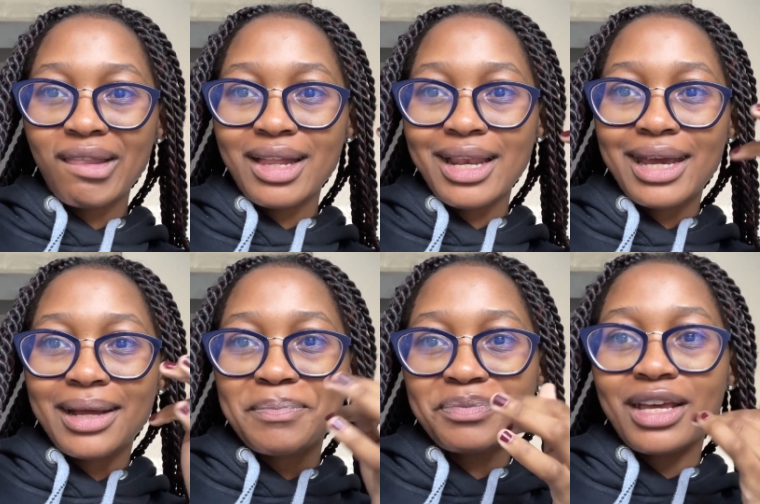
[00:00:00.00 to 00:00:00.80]

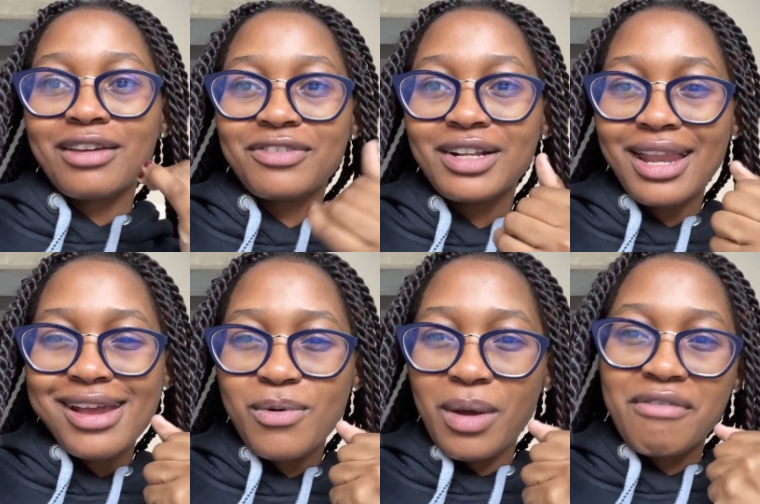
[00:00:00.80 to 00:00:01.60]
like, I feel
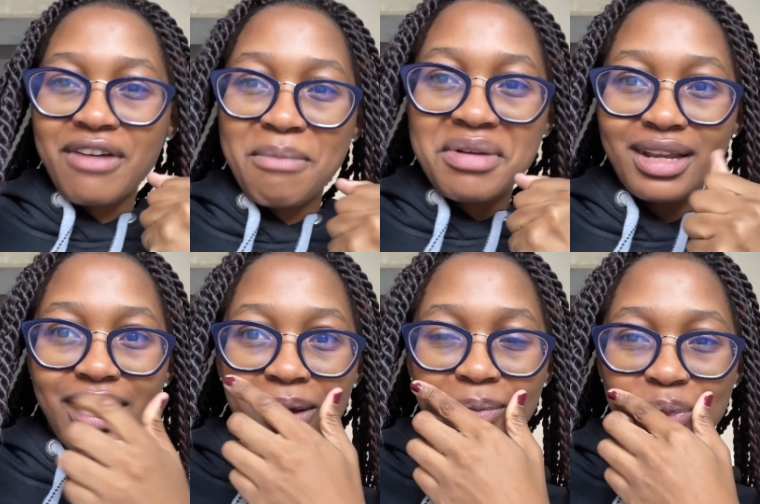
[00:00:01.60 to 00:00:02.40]
like we're family
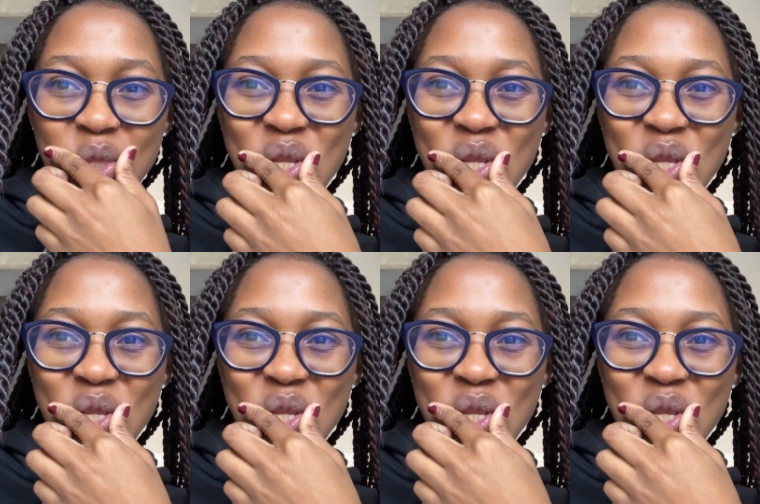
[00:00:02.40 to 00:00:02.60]
now.